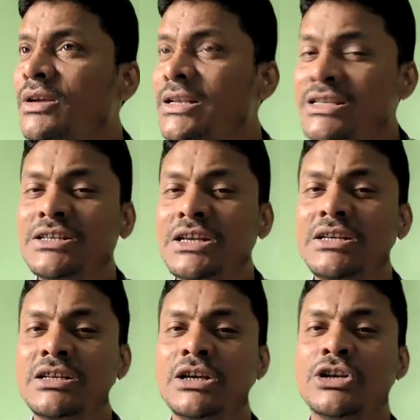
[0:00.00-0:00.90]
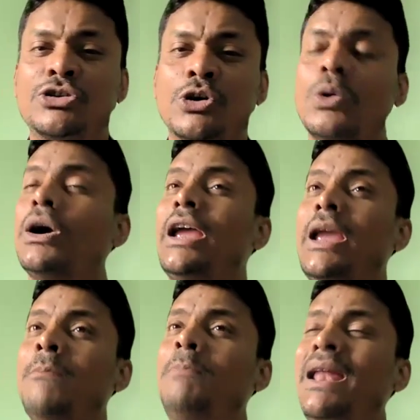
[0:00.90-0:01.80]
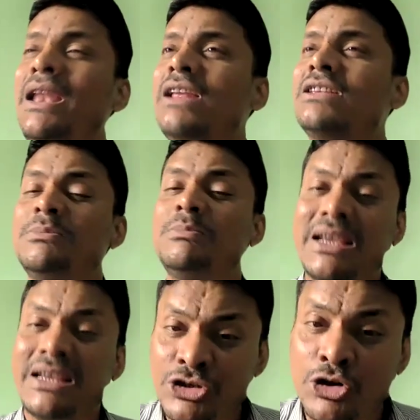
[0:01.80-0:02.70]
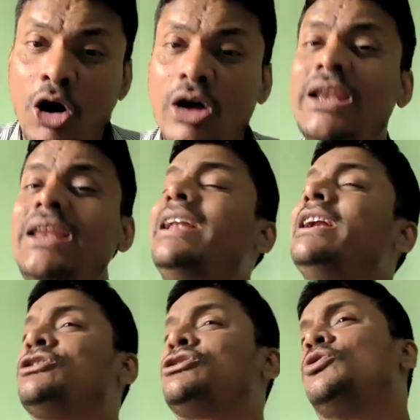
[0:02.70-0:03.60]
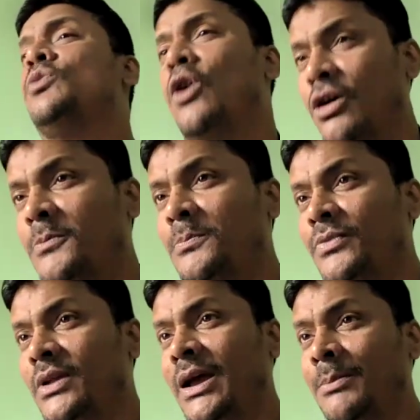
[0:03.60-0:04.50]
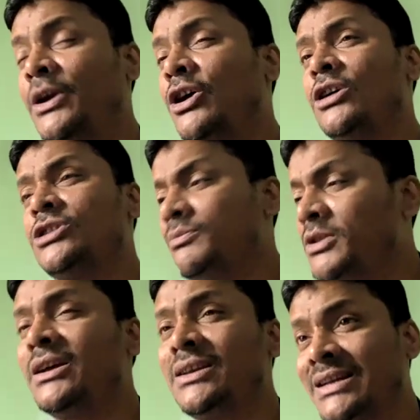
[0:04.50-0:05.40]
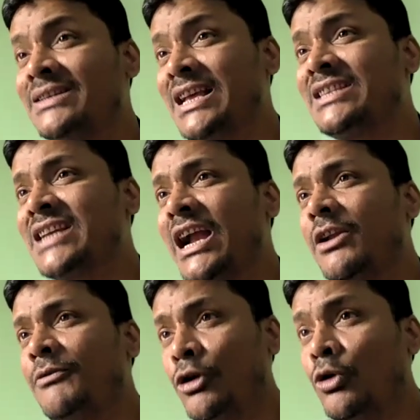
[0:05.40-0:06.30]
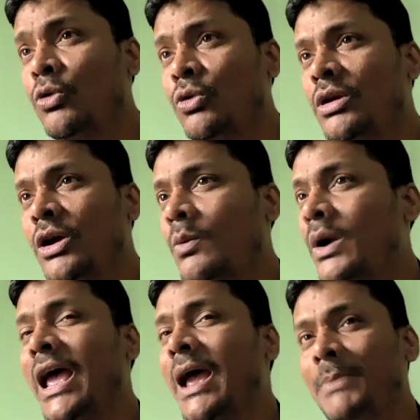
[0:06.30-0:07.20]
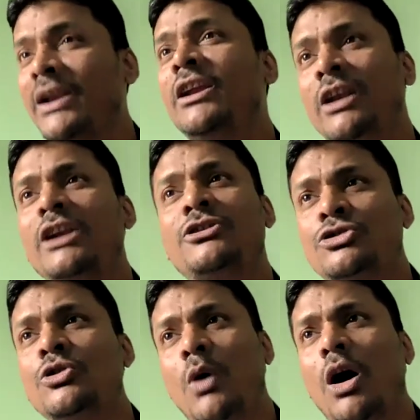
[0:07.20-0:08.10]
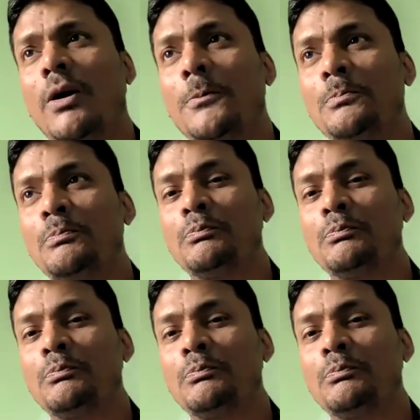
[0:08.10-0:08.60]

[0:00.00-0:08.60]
isn't it? So imperialism surely leads to war because of the such kind of a rule. What happened? It leads to war.